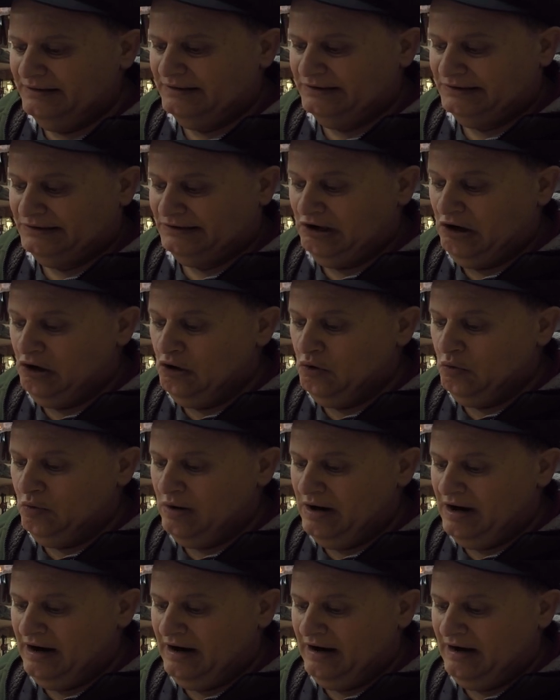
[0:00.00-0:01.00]

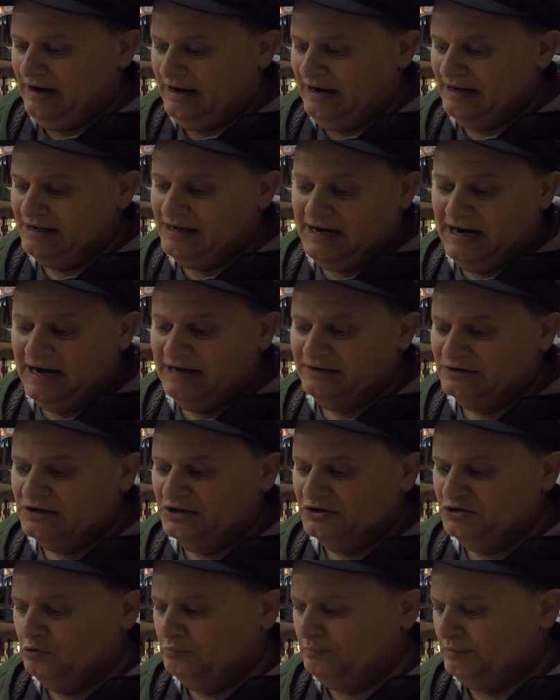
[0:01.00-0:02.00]
So again,
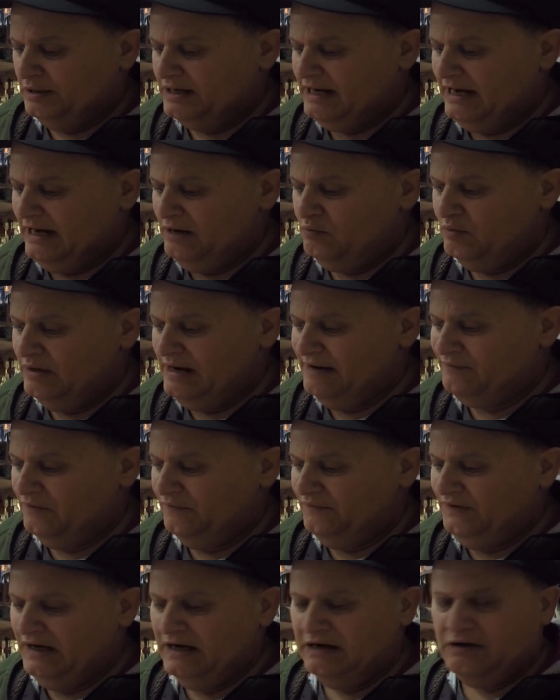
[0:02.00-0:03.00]
to duplicate whatever
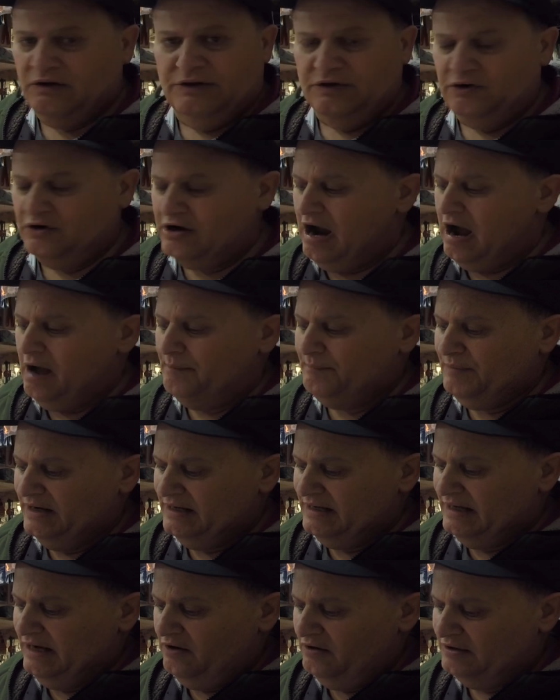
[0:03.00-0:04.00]
vehicle they're
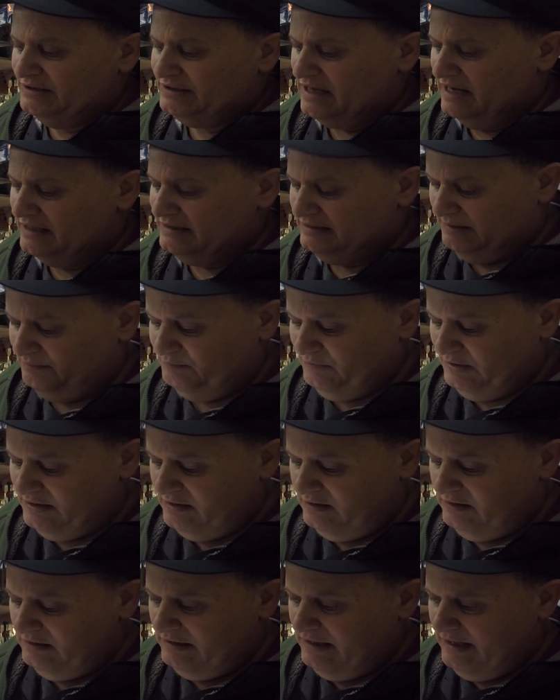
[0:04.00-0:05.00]
copying here, it's got some
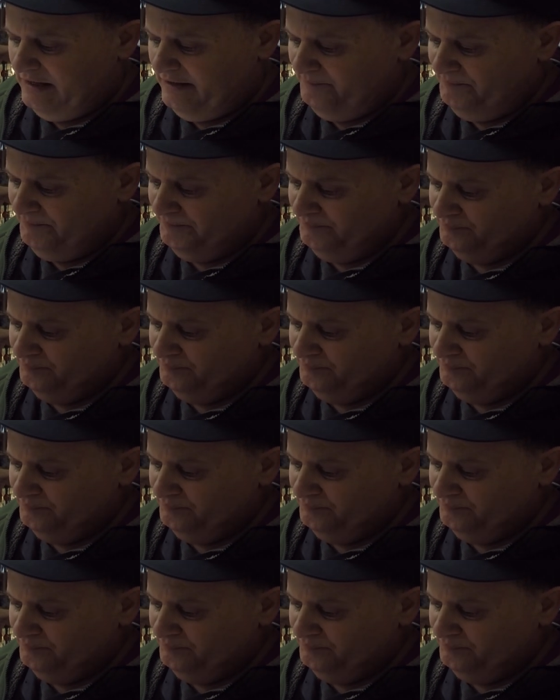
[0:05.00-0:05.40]
little